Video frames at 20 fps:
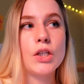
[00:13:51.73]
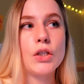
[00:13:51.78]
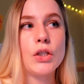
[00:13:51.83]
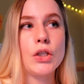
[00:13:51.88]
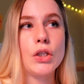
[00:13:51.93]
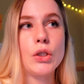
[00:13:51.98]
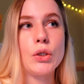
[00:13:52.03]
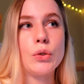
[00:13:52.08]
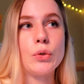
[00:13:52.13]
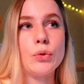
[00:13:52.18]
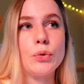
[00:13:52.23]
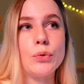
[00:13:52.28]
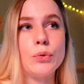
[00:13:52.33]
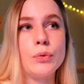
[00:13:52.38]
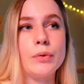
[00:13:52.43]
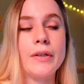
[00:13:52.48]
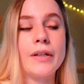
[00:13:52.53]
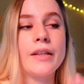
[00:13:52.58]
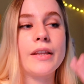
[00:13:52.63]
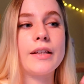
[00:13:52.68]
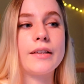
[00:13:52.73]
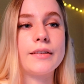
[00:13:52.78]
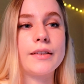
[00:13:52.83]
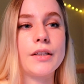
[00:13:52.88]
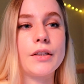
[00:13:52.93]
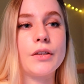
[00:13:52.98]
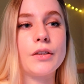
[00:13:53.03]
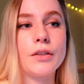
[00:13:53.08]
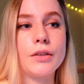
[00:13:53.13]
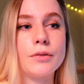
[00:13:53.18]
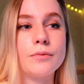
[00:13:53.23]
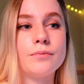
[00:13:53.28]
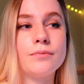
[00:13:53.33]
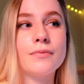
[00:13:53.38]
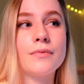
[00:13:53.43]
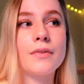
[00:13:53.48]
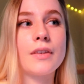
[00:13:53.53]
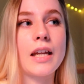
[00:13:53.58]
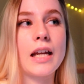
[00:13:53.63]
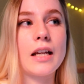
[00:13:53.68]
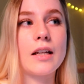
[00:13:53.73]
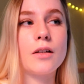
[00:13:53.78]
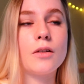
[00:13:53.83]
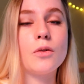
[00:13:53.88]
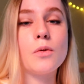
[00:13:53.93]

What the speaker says: to the little like